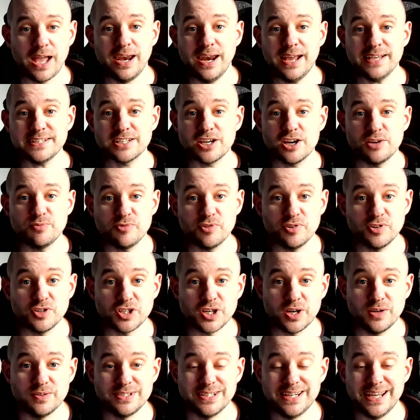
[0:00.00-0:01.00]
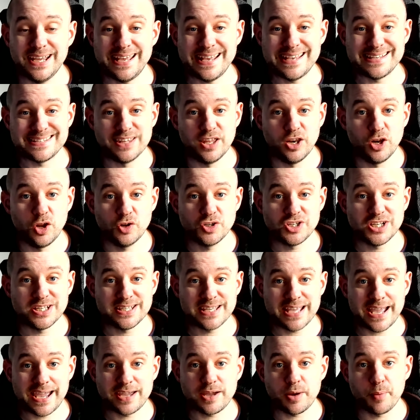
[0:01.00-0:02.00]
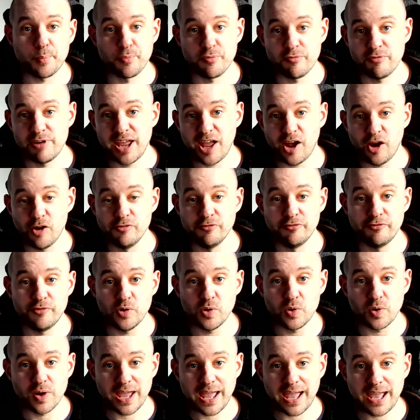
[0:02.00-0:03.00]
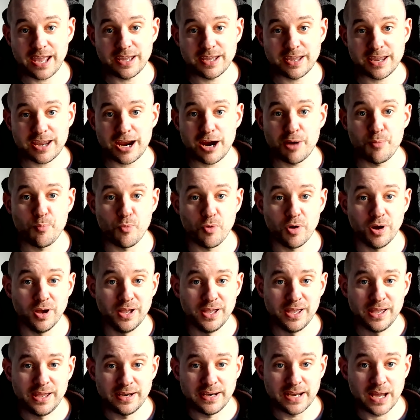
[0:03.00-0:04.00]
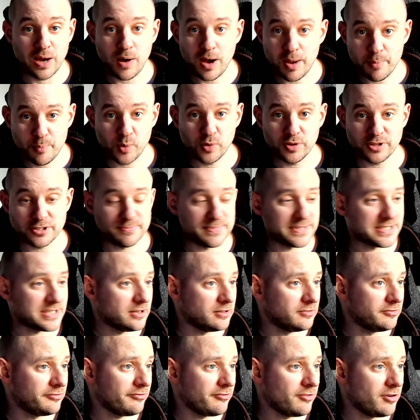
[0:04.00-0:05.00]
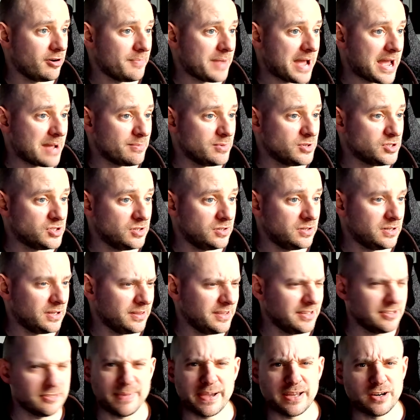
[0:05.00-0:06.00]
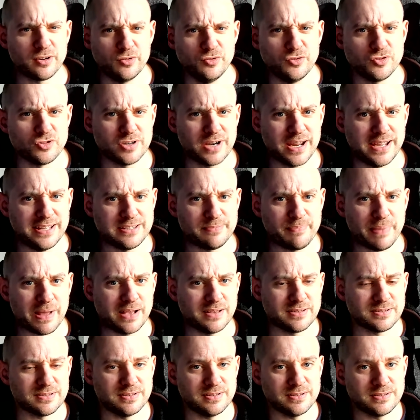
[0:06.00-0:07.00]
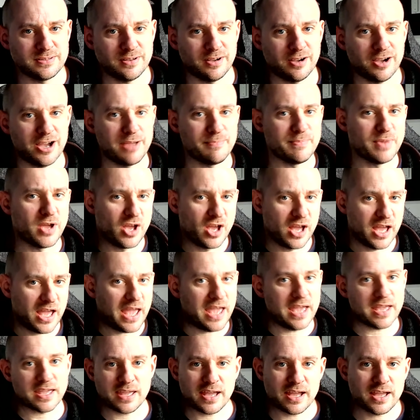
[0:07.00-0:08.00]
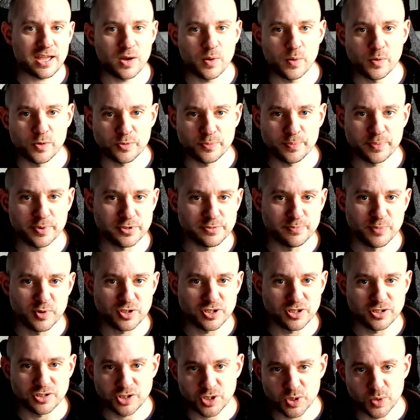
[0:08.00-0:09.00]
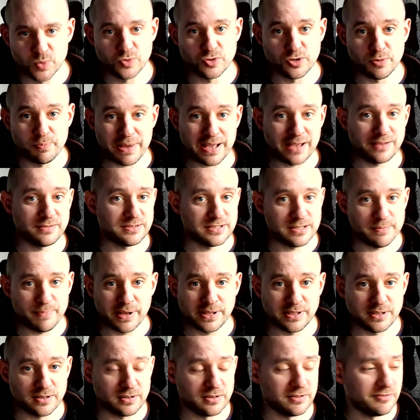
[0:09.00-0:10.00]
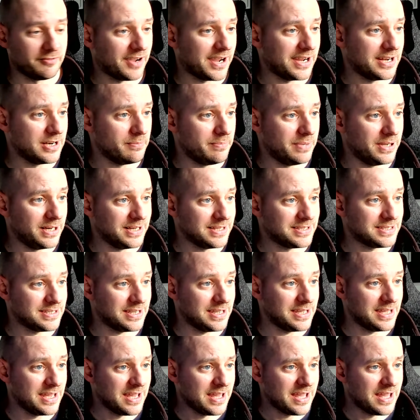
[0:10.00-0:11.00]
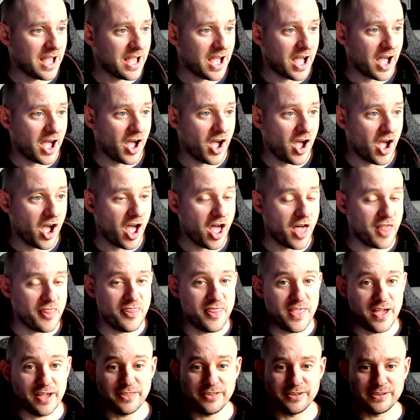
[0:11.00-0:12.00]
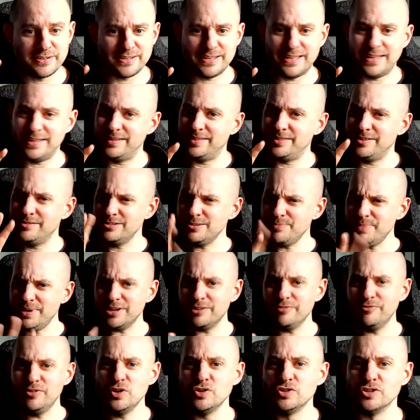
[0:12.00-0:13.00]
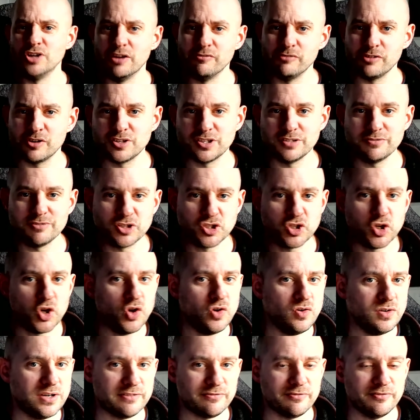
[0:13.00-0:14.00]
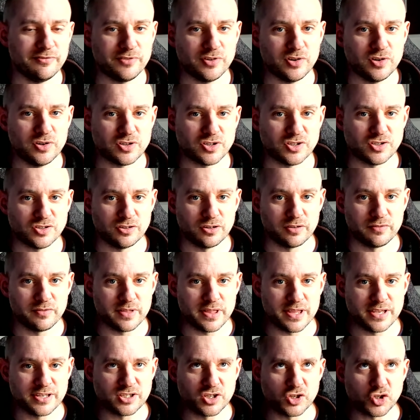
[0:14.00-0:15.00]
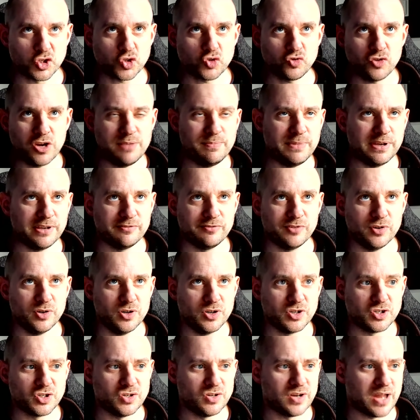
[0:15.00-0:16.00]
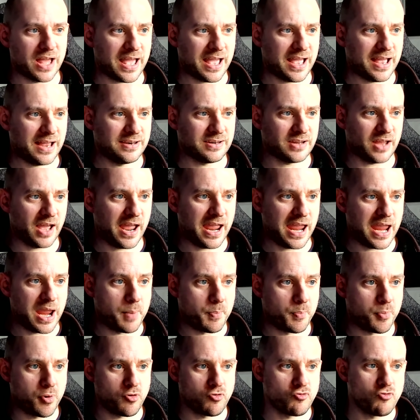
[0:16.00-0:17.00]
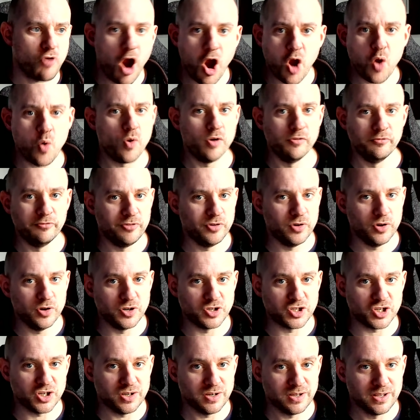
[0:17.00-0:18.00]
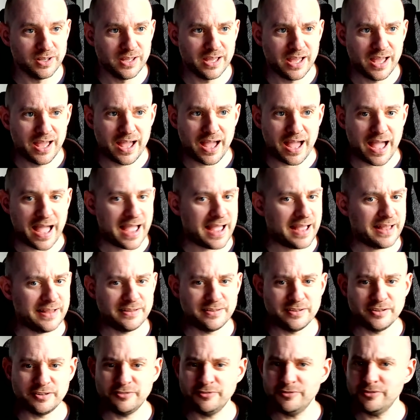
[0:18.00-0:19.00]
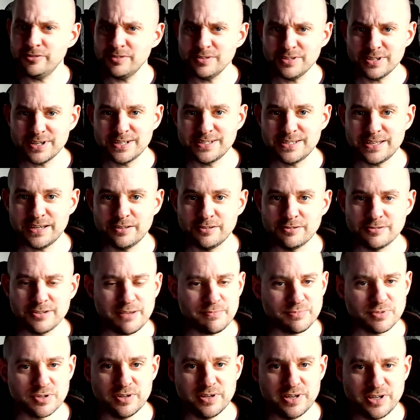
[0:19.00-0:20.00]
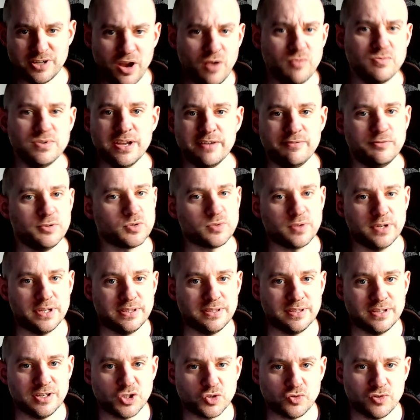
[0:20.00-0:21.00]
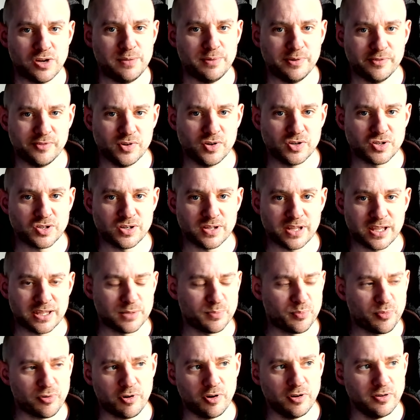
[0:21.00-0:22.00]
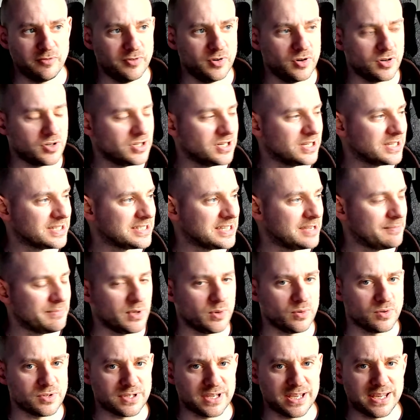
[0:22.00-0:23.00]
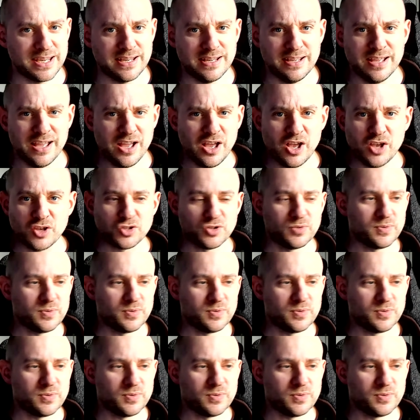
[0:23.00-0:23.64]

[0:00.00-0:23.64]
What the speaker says: last camera on show today is the Logitech Brio 4K camera. Now, I bought this myself from Amazon. It's about £180 at the time. It can go up as much as £200 depending on availability. Now, there's a bit of confusion over it because there are two different versions of it. There's a streaming version and a pro version. And as far as I can tell, there's absolutely no difference between the streaming version and the pro version, except there was some